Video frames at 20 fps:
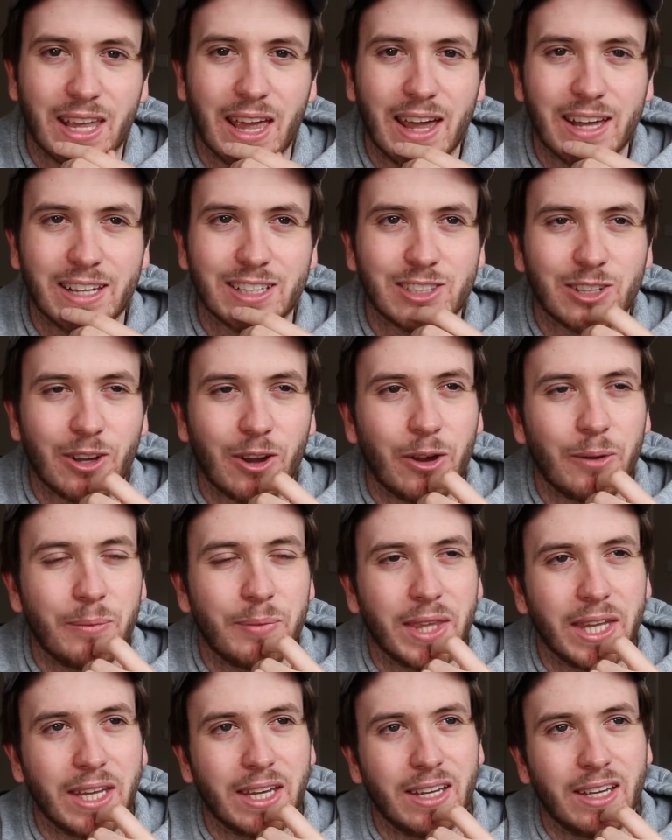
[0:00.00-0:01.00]
the case. So
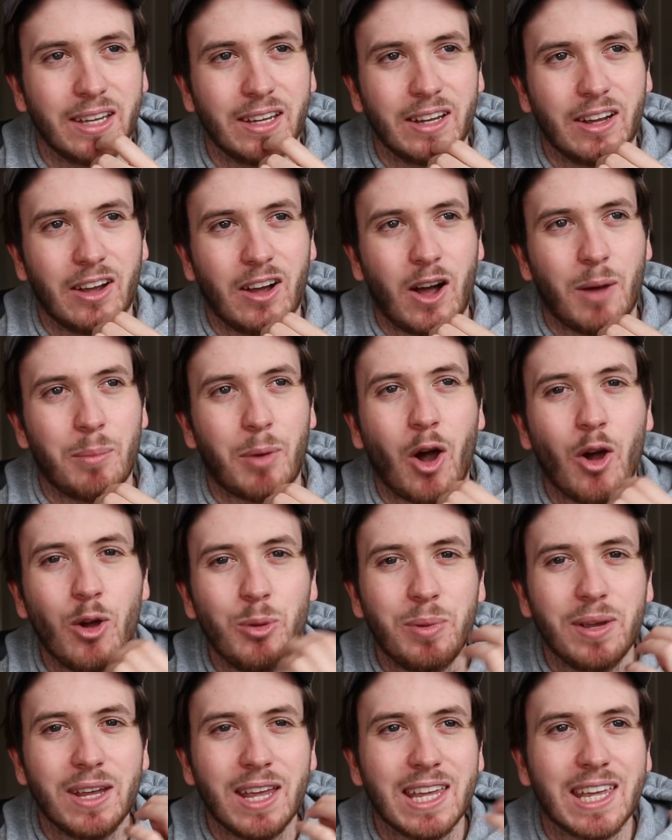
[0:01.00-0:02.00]
I'm
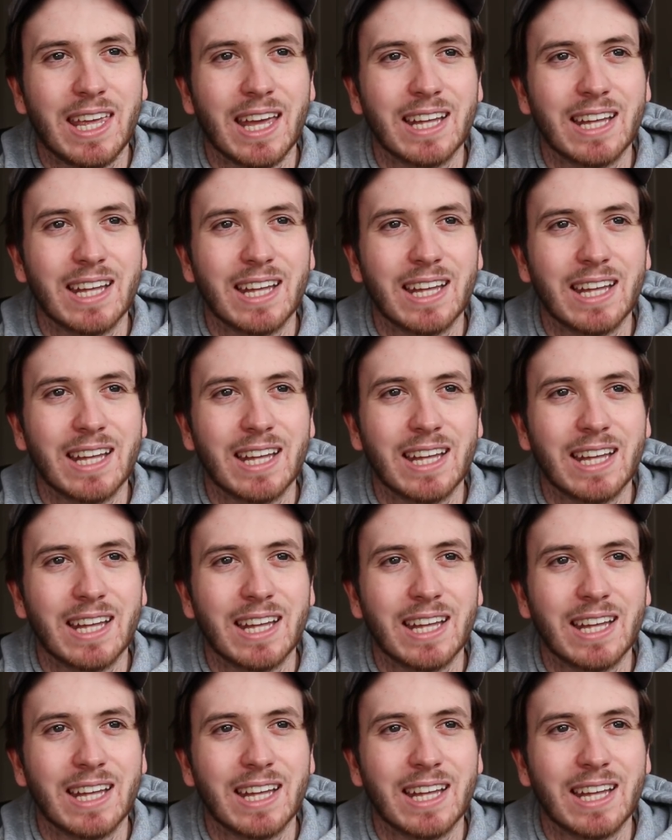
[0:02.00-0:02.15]
hoping he